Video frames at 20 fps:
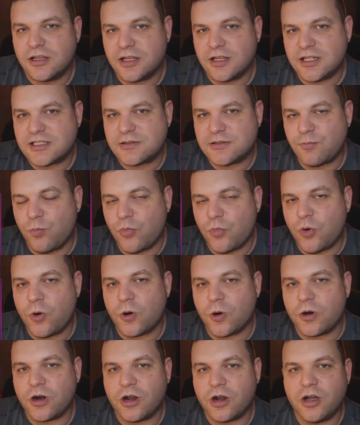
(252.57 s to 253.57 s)
It's
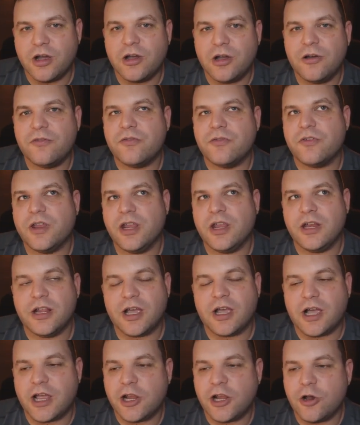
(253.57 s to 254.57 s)
more of an
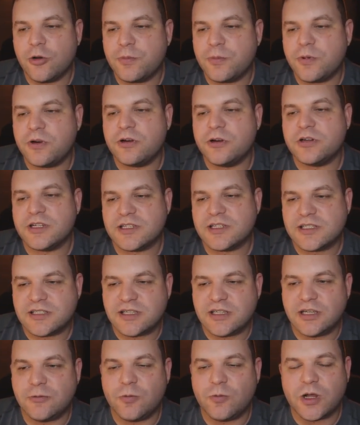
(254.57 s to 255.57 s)
eye opener to
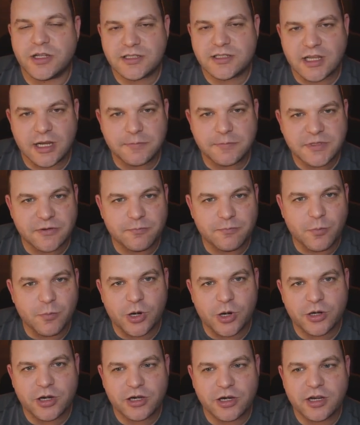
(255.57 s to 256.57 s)
see what types of
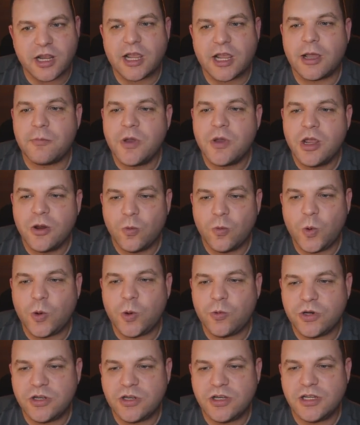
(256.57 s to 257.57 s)
market cap we
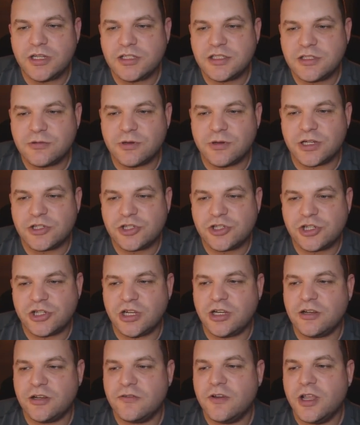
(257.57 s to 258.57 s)
would need to
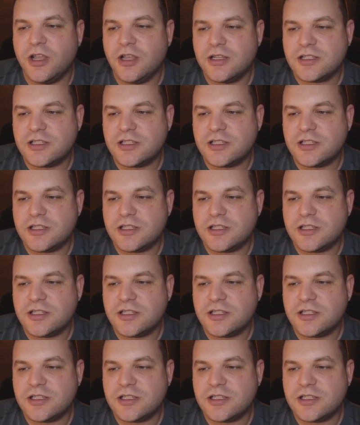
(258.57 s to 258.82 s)
achieve